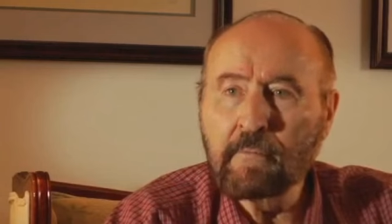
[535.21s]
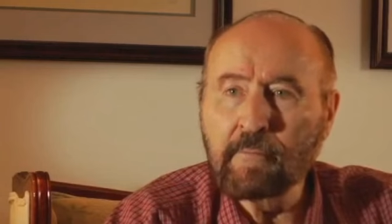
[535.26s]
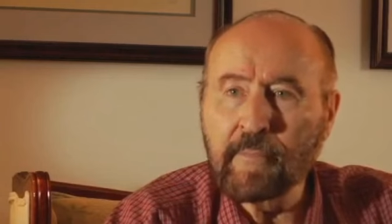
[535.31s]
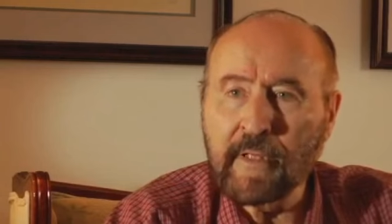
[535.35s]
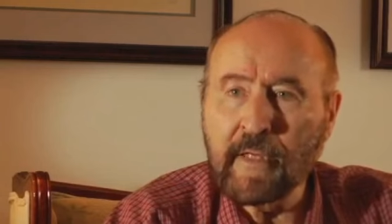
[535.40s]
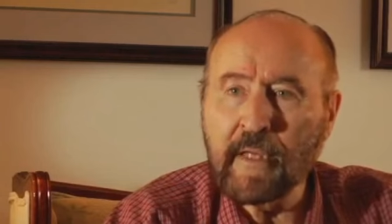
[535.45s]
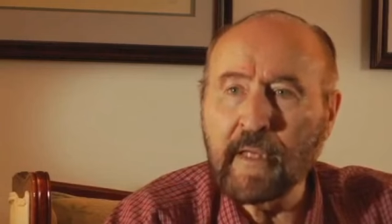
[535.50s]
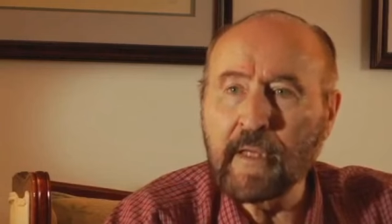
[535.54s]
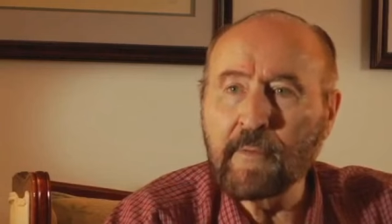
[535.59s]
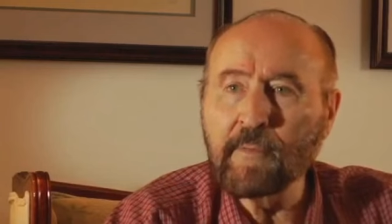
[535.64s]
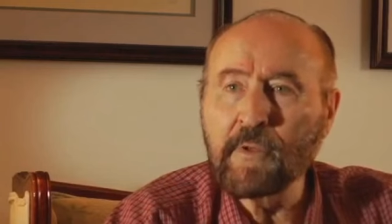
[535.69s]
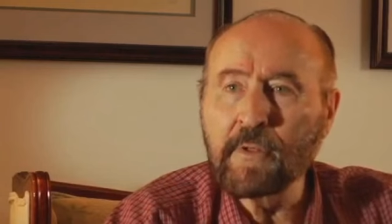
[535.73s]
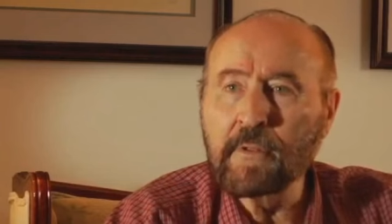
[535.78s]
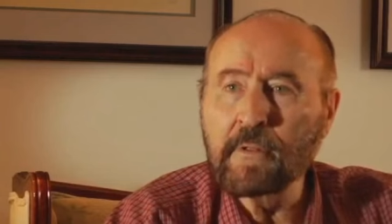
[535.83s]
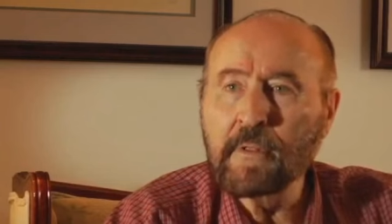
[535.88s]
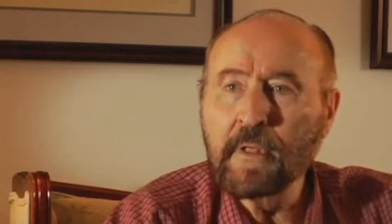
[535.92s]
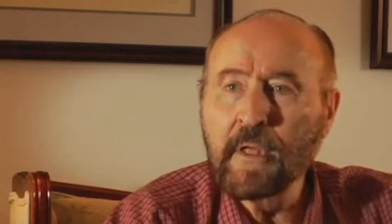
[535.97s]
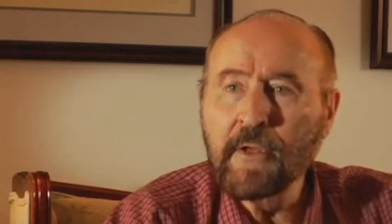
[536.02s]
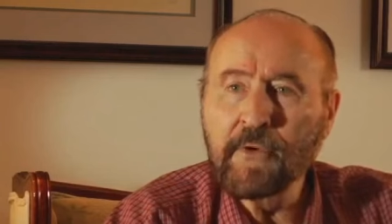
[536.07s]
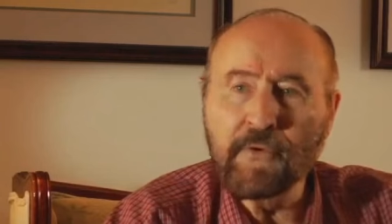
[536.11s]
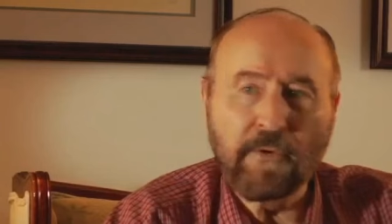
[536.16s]
be
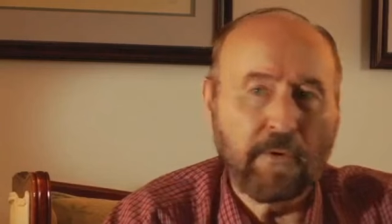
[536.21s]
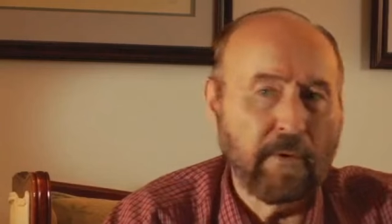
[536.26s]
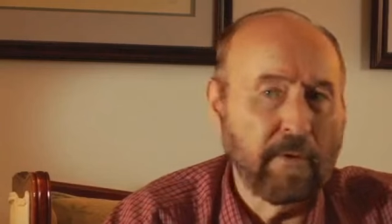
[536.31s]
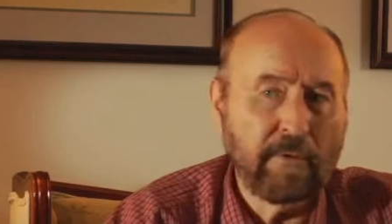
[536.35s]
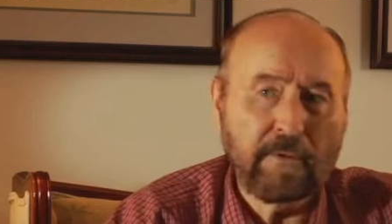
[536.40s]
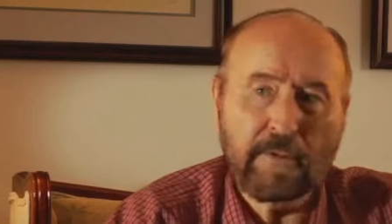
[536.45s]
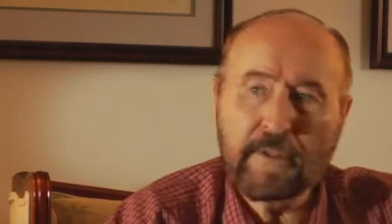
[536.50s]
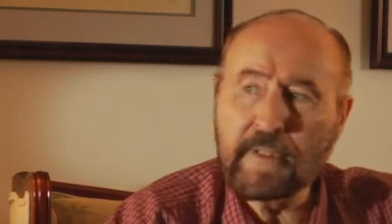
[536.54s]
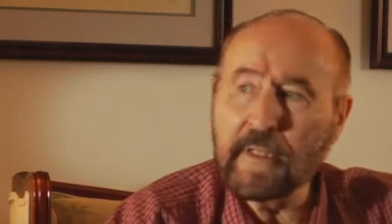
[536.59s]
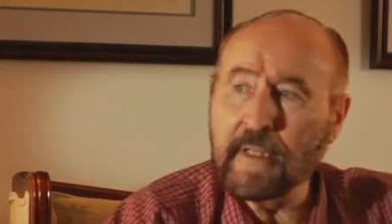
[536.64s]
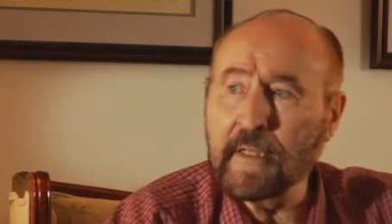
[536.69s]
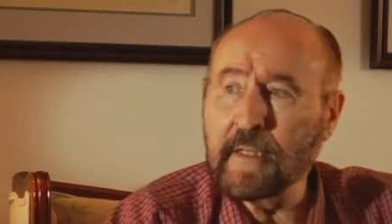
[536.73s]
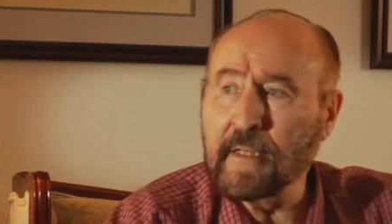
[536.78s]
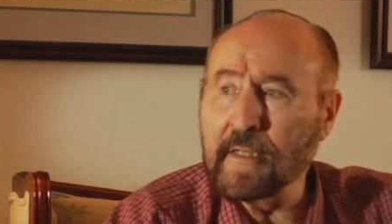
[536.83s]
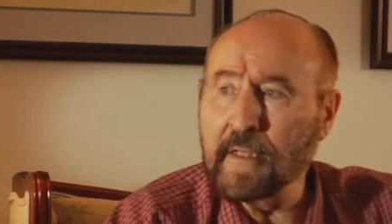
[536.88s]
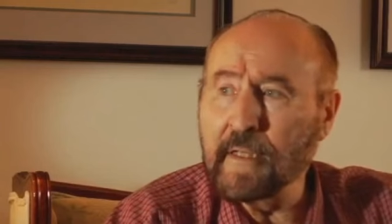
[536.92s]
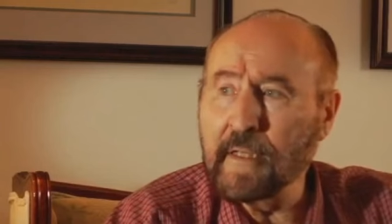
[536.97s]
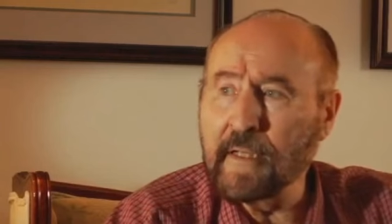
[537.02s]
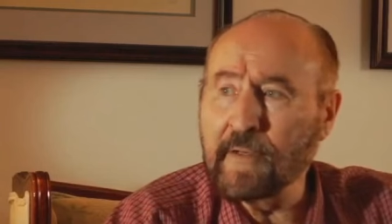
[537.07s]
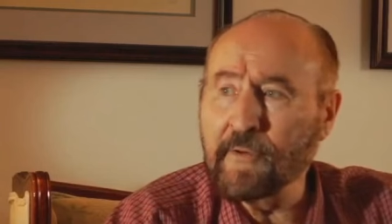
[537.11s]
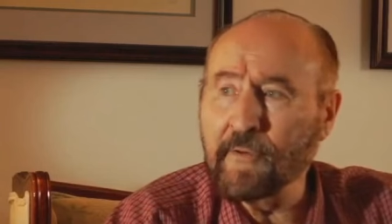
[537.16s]
able to
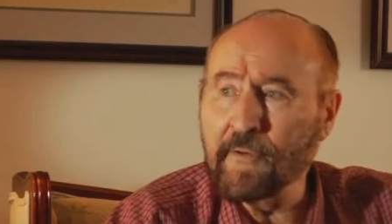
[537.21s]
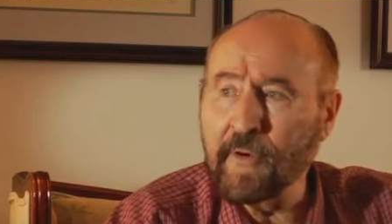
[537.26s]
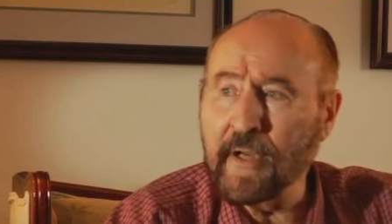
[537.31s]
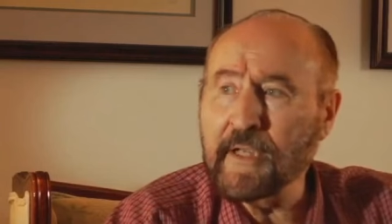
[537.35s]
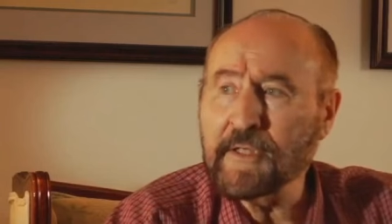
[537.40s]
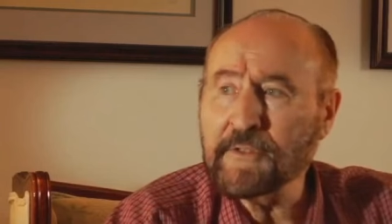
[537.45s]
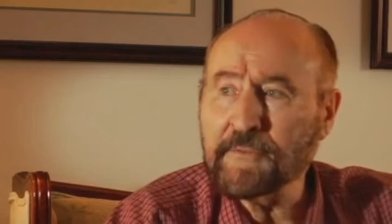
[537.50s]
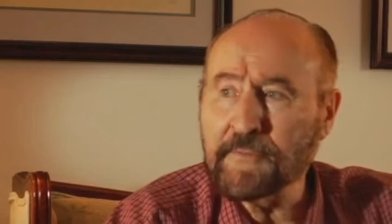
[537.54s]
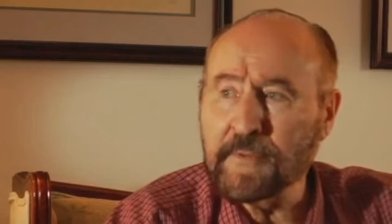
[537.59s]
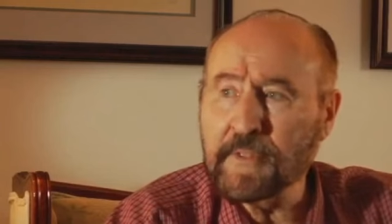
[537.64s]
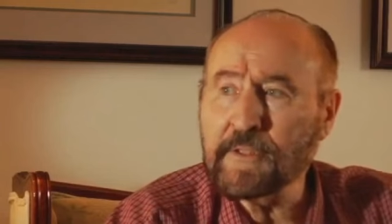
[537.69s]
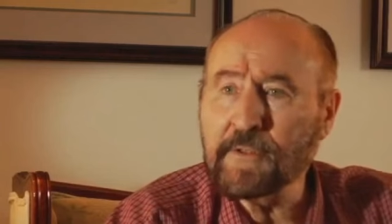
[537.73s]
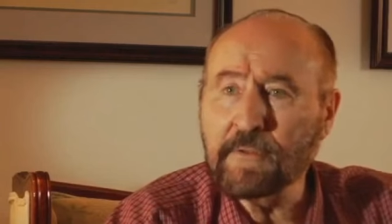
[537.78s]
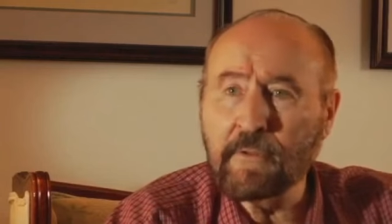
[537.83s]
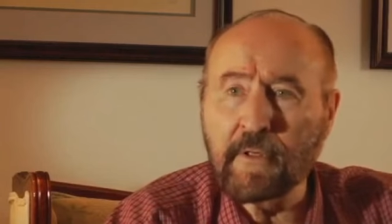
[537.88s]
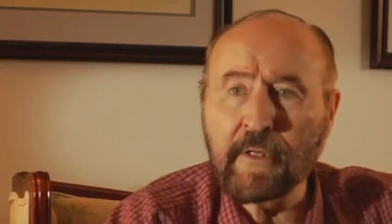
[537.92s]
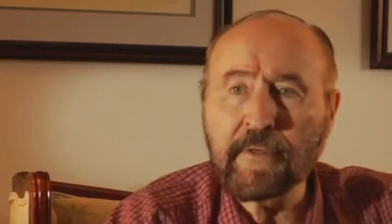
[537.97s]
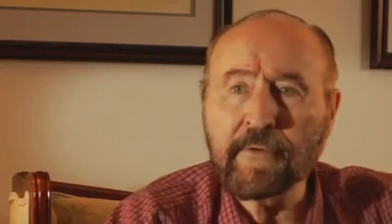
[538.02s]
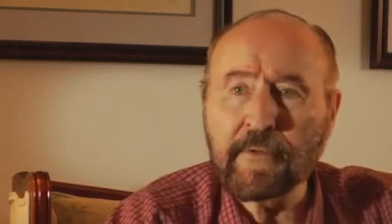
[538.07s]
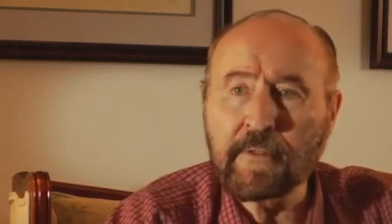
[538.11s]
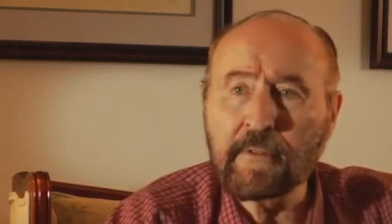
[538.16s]
understand and grasp these
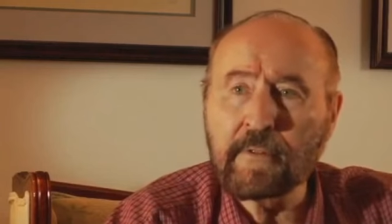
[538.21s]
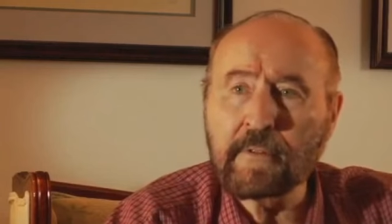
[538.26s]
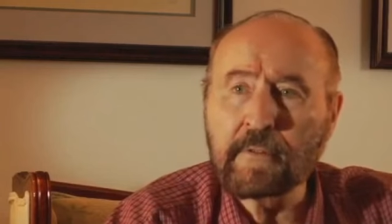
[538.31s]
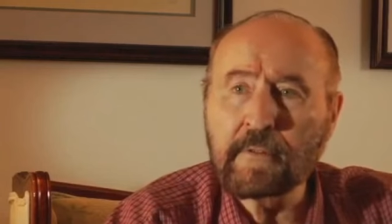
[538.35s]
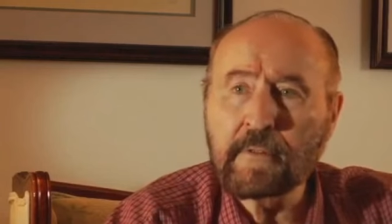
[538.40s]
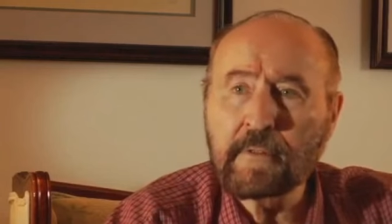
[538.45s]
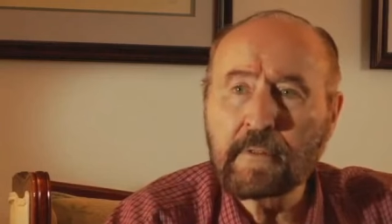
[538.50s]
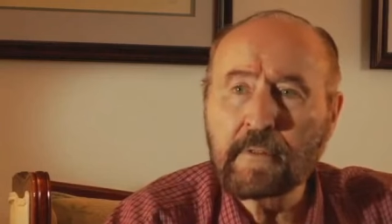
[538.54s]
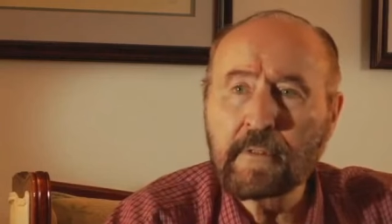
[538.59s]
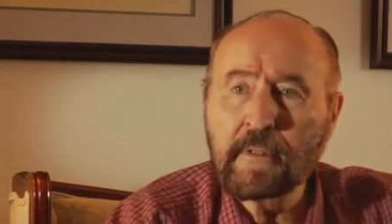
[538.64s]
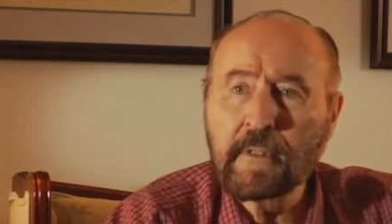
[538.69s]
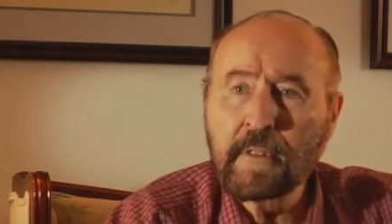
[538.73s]
quaternions.